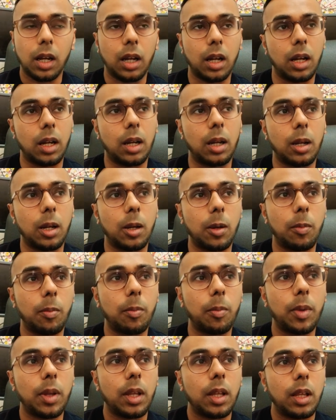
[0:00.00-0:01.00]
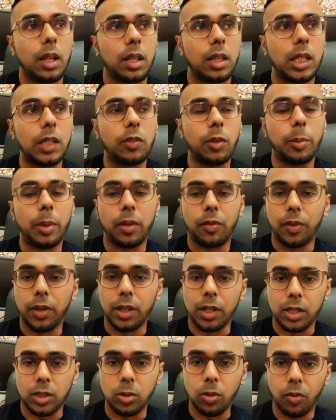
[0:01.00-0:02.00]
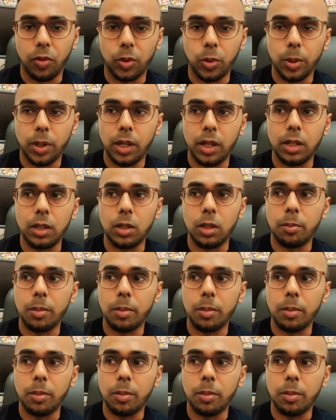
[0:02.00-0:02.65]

The other big thing is software.